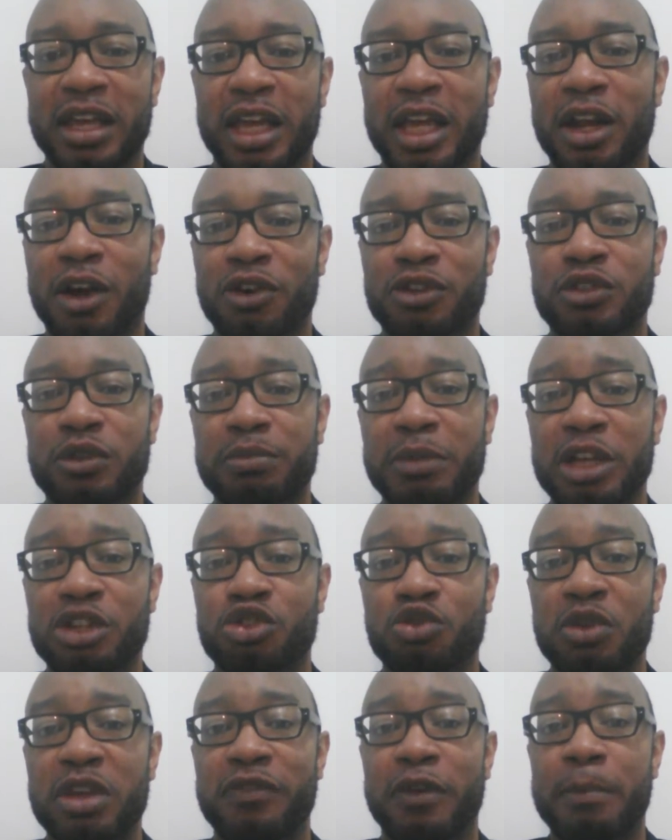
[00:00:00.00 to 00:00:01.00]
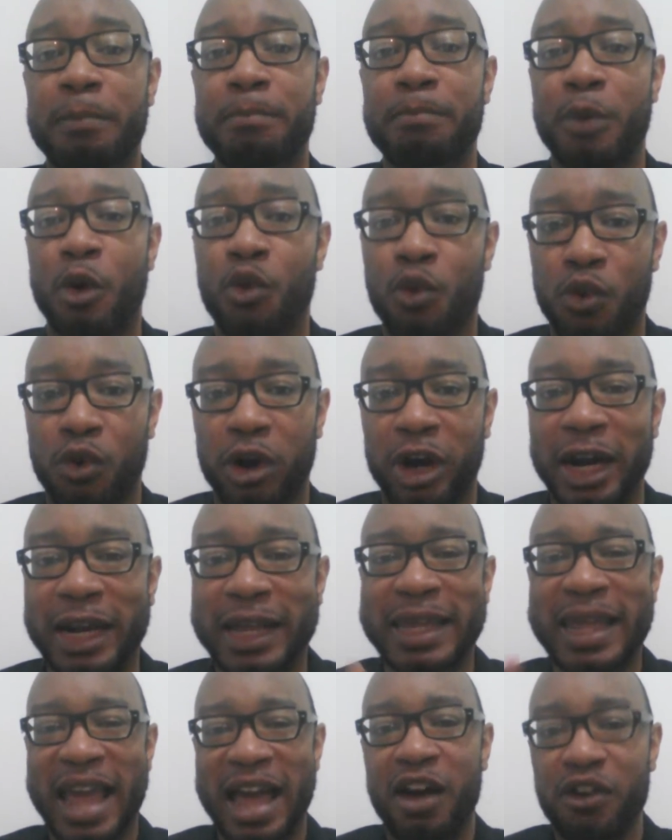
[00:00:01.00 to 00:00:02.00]
It also makes you even more
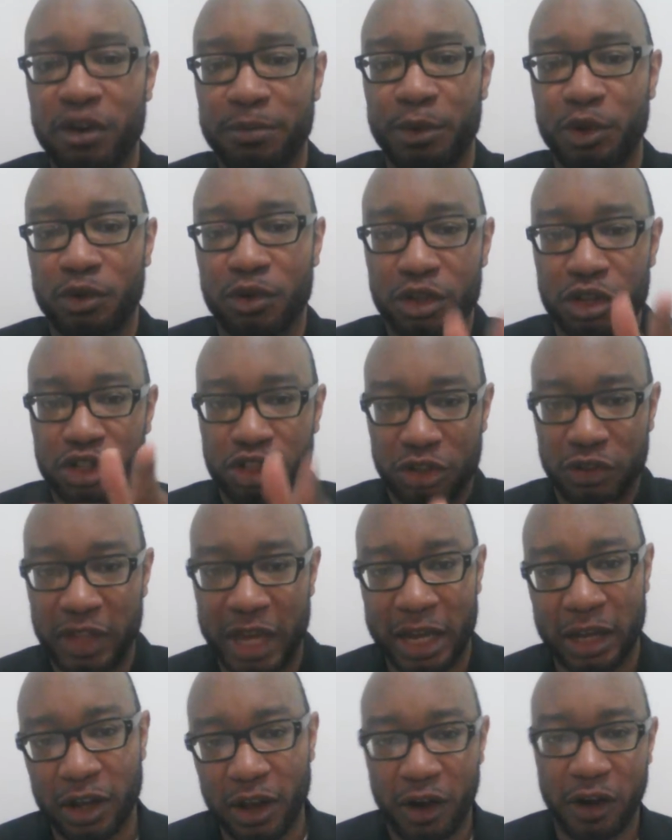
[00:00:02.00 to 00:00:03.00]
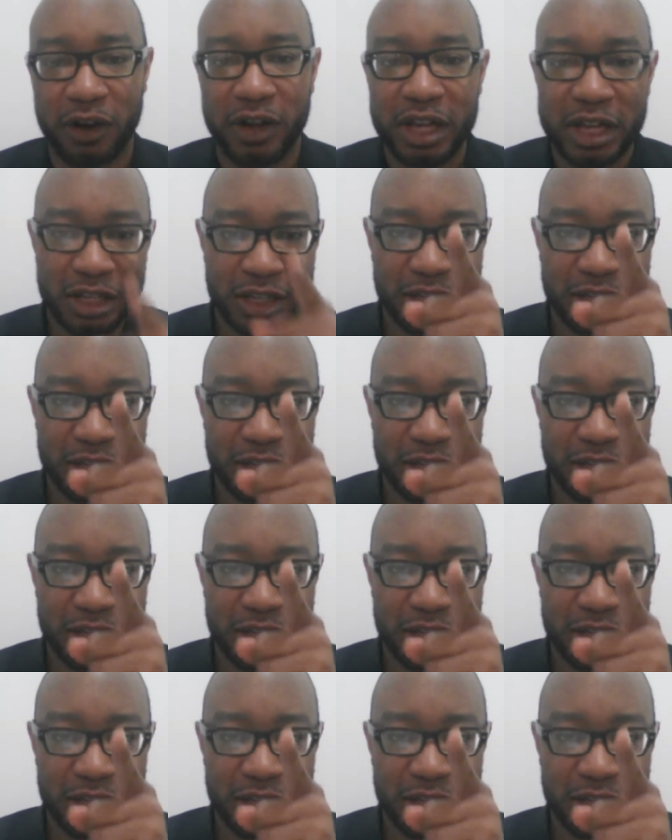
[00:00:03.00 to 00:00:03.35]
accountable to that law.